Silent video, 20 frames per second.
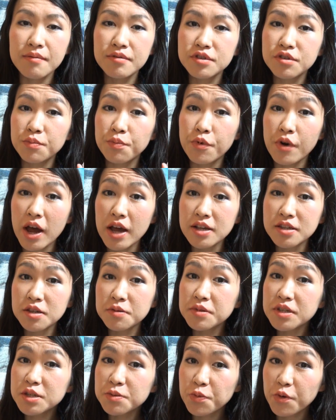So price
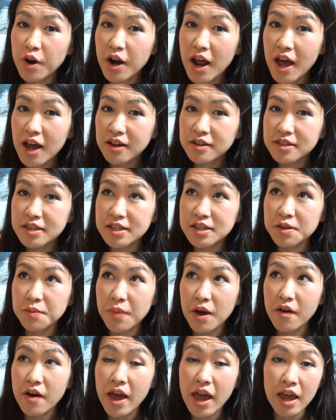of this product is
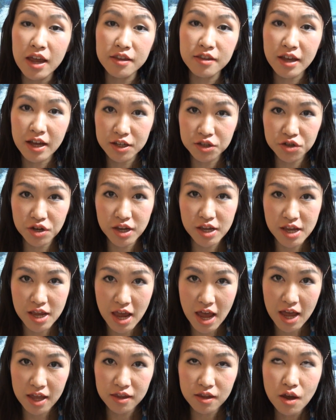about 800
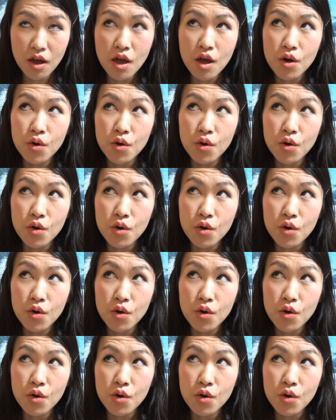yen,